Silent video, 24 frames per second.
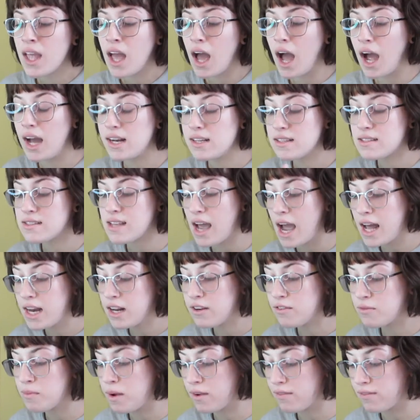I
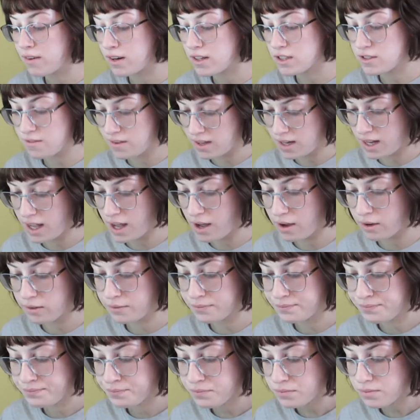decided for my first video,
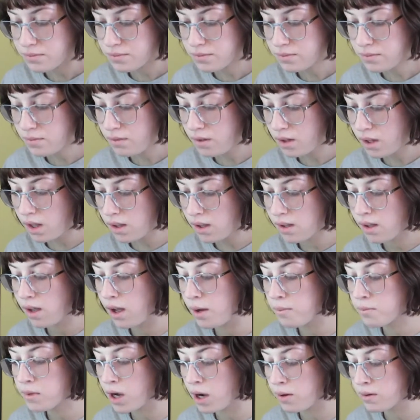
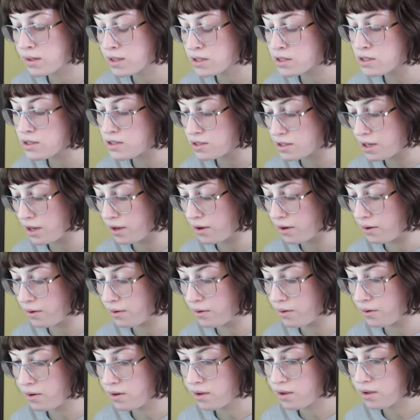I'm going to
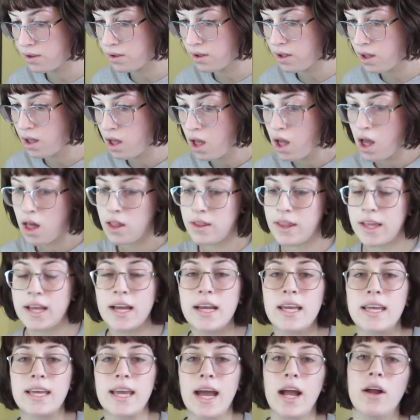do like a
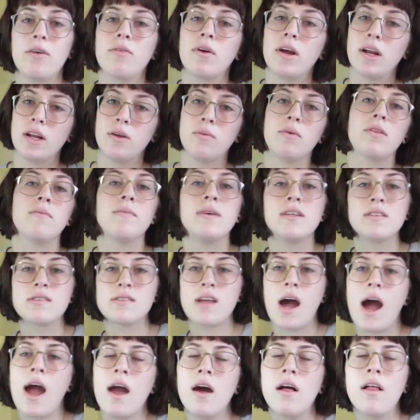get ready with me
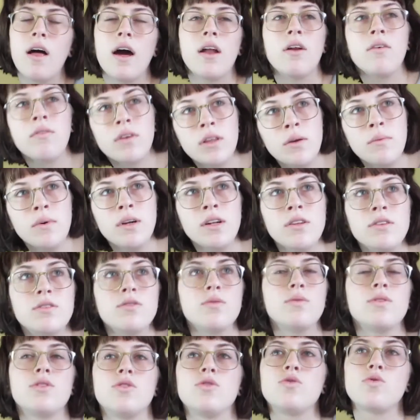style. I don't really want to
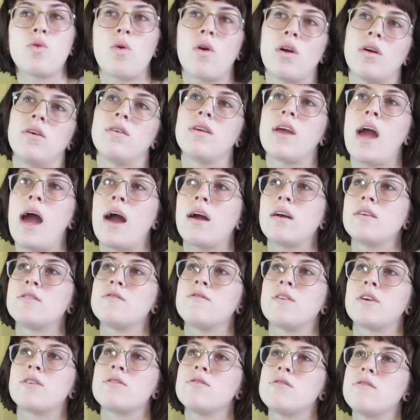do a tutorial yet because
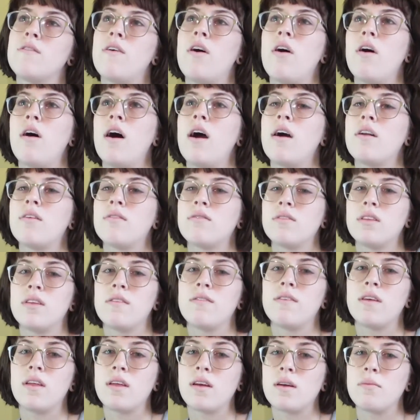first of all, I don't really
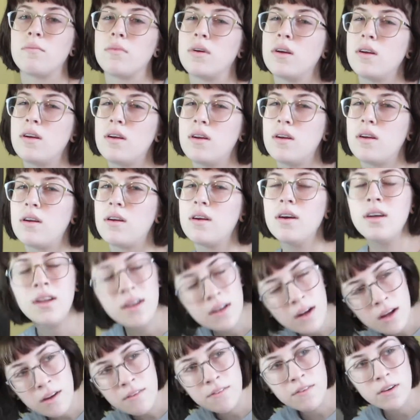feel like I'm good
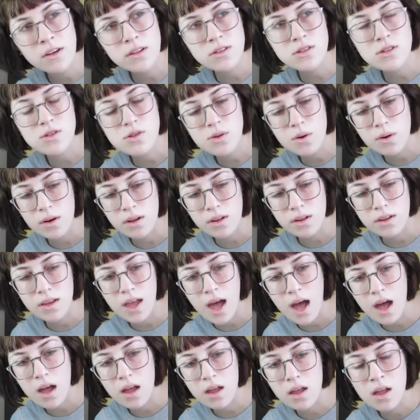enough for a tutorial
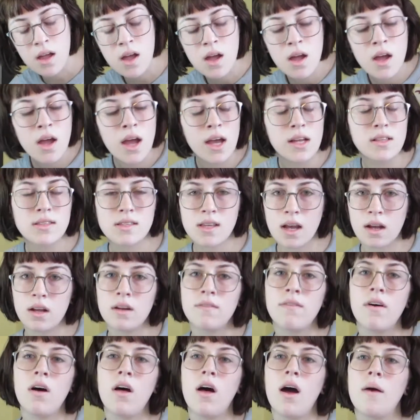yet. And second
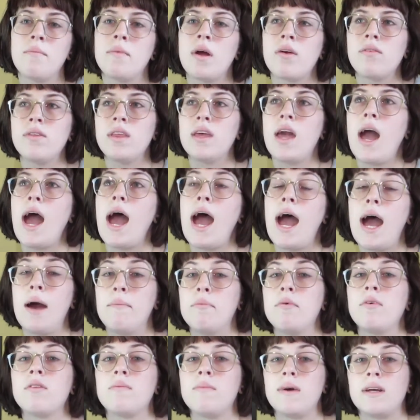of all, I'm not really
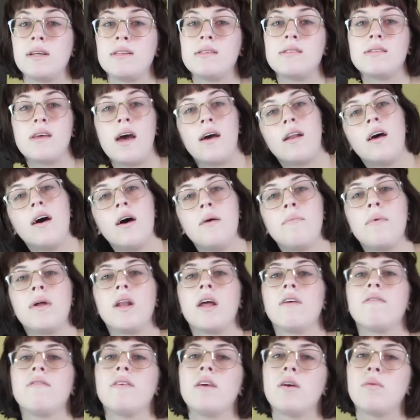happy with my setup. And
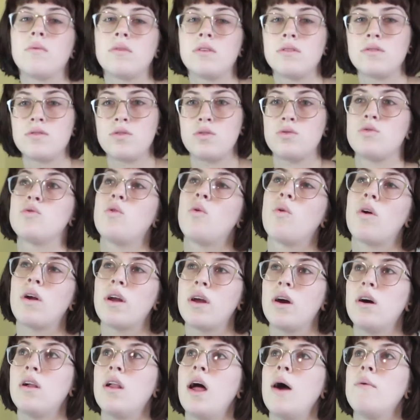I feel like with a
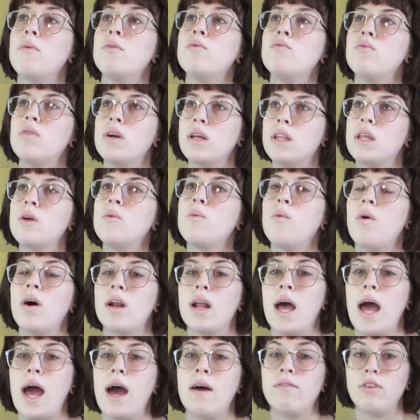tutorial, I would really want
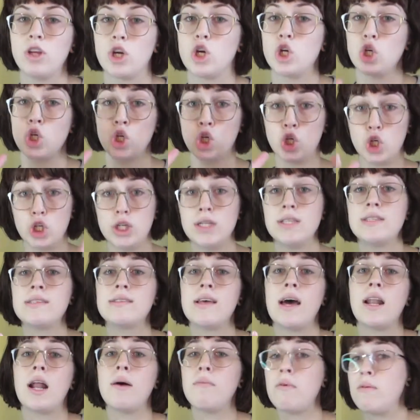to have like a good
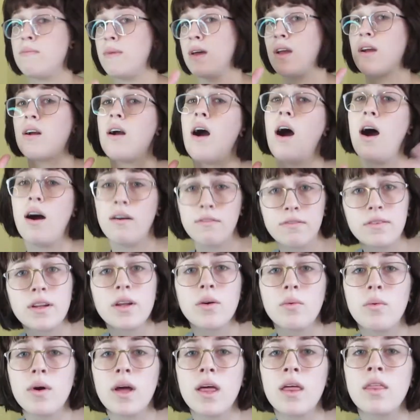setup I'm like
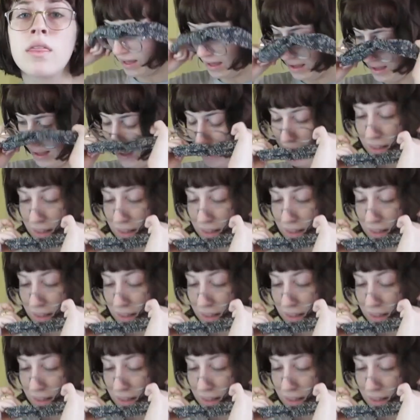confident with.